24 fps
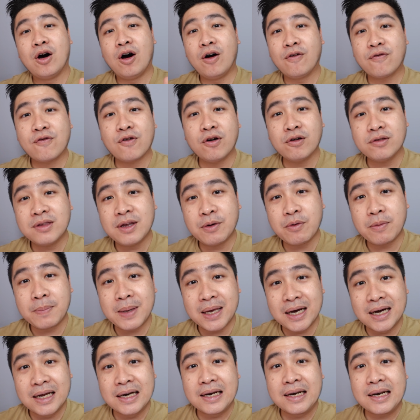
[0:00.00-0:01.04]
of course, that will
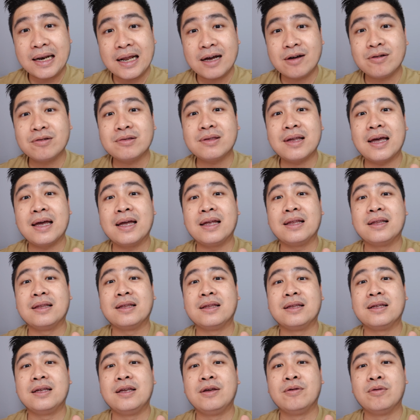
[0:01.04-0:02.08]
be announced
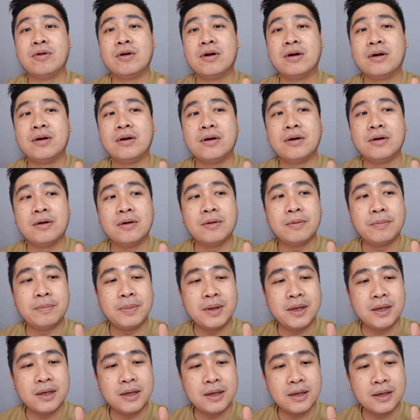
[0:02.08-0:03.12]
and it will
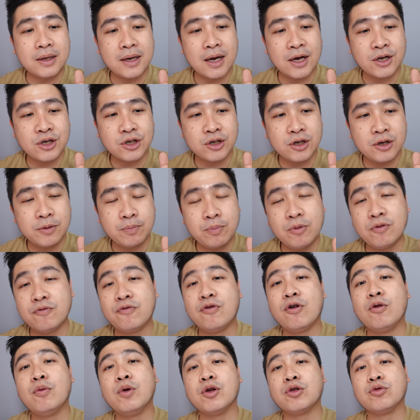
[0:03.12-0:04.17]
be actually put
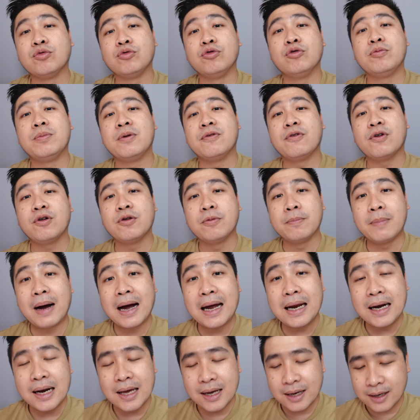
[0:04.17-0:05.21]
forward to you before you
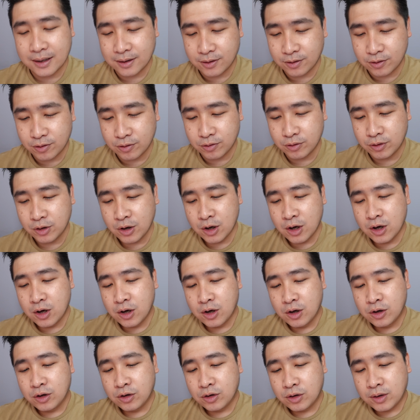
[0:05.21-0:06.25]
buy lah, you know.
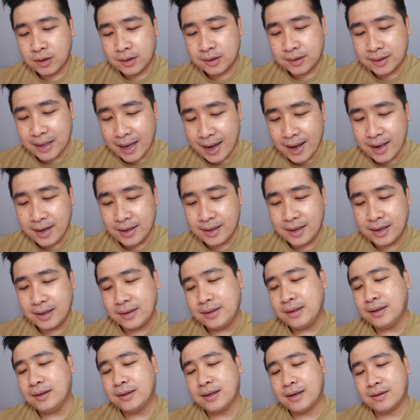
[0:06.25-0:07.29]
Then
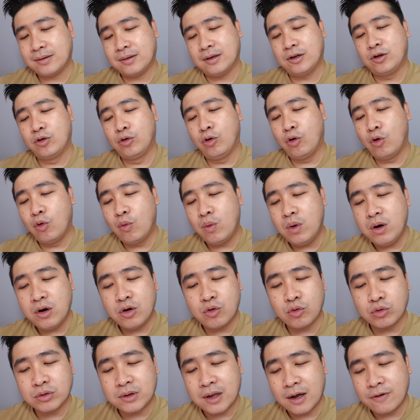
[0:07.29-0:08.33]
later, there's a lower
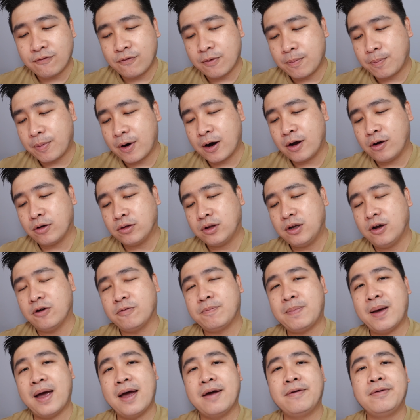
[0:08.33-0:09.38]
quota for priority
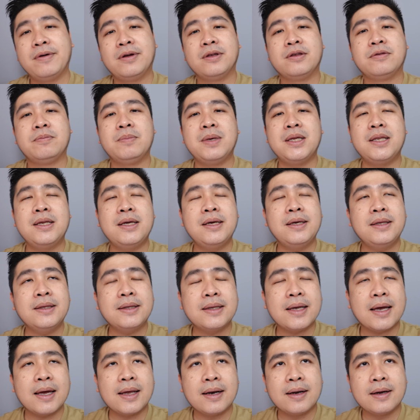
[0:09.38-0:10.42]
of parents, meaning
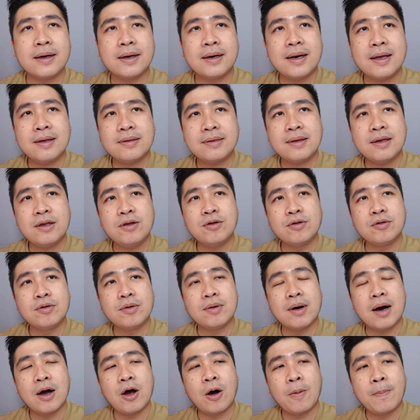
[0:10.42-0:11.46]
that let's say
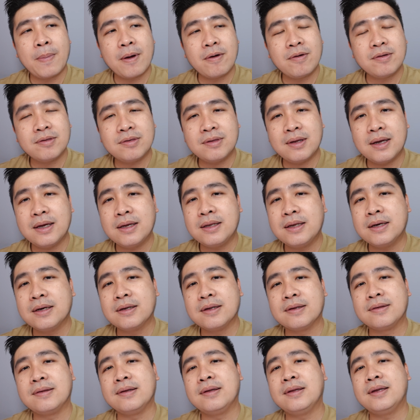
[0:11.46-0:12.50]
your parents stay near
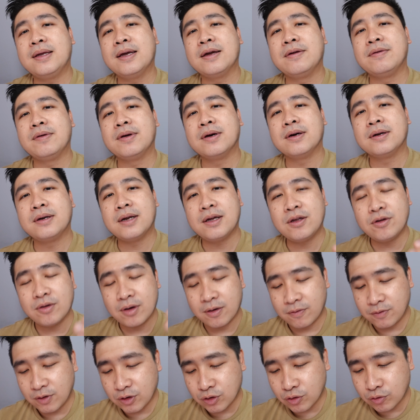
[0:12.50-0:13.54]
the city area, then you
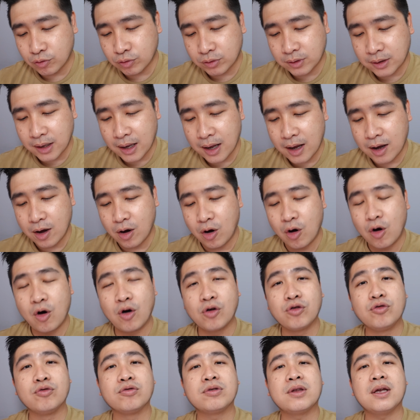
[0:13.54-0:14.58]
have this quota,
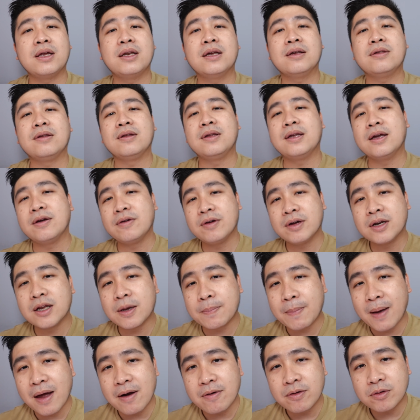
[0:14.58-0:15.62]
or you stay near city area,
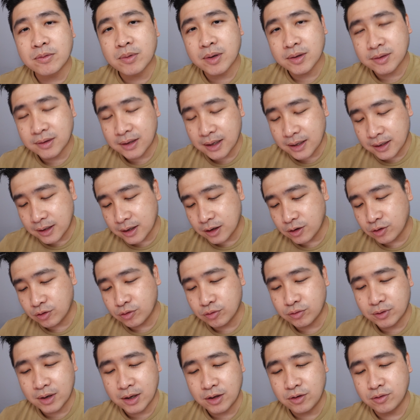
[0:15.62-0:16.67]
the parents want to stay near
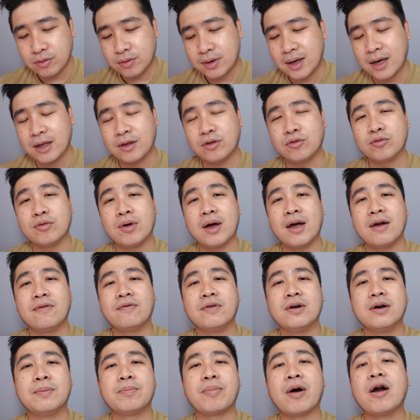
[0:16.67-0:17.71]
you, then you get to
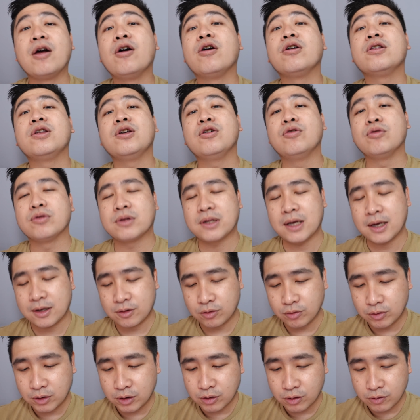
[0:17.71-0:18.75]
have a priority quota.
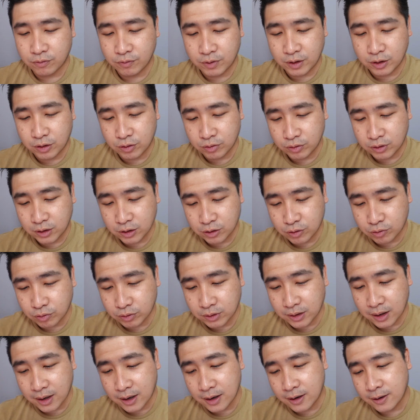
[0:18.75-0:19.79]
So they're going to reduce this
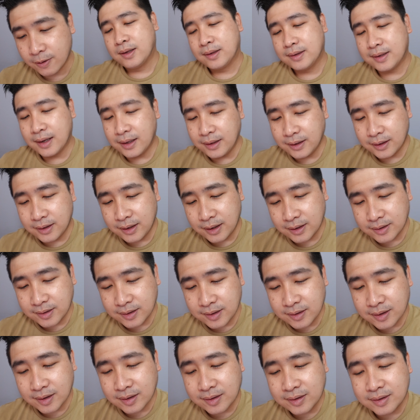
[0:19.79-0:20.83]
quota. Then the next
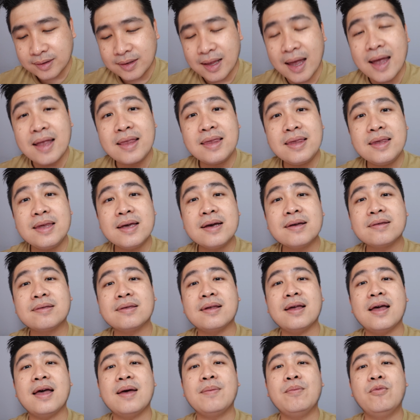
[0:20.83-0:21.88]
is a 10
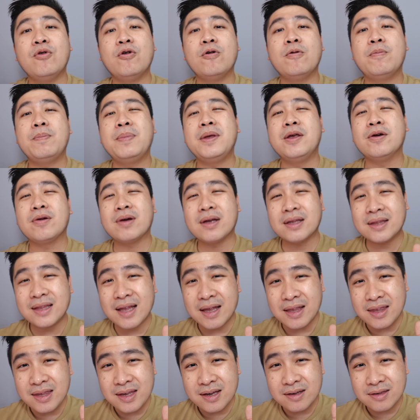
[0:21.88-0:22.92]
years MOP. Okay,
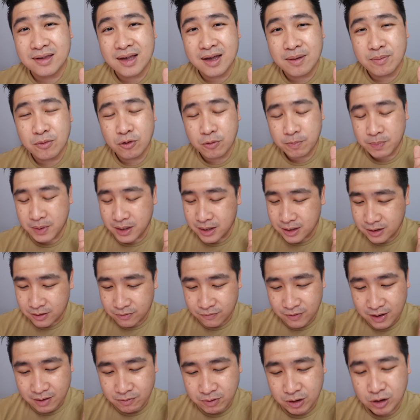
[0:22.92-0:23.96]
10 years MOP is
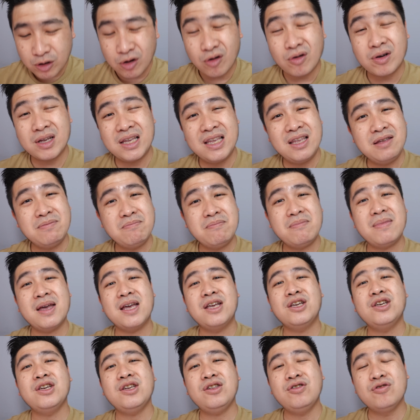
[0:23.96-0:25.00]
very long.
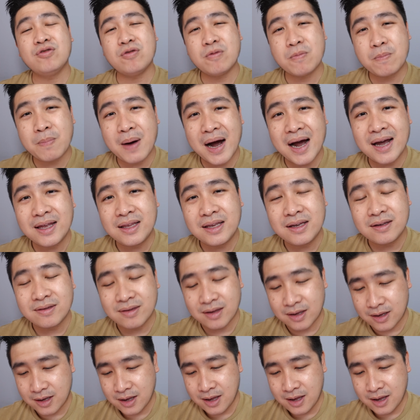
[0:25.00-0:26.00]
Imagine you buy this